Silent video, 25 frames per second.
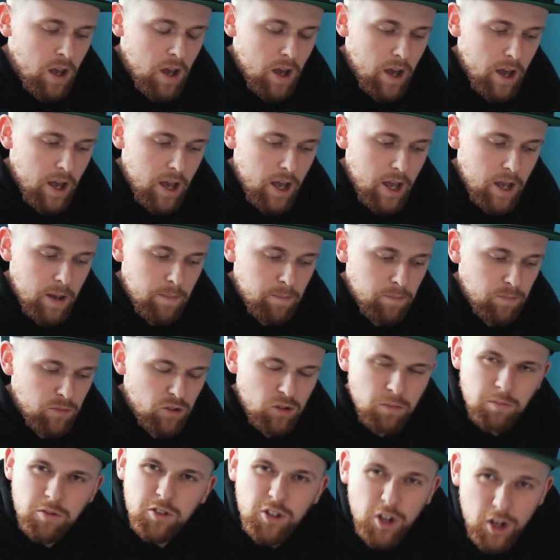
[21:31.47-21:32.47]

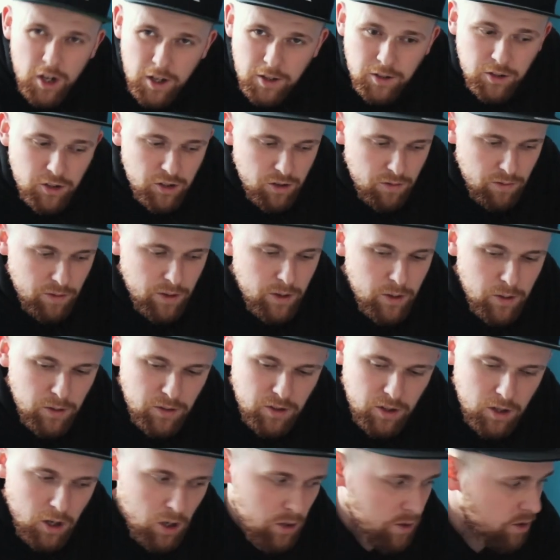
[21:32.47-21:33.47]
some certain
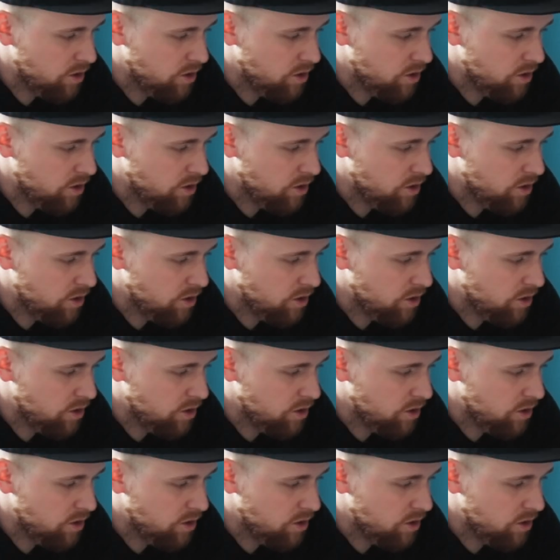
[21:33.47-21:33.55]
screws and all the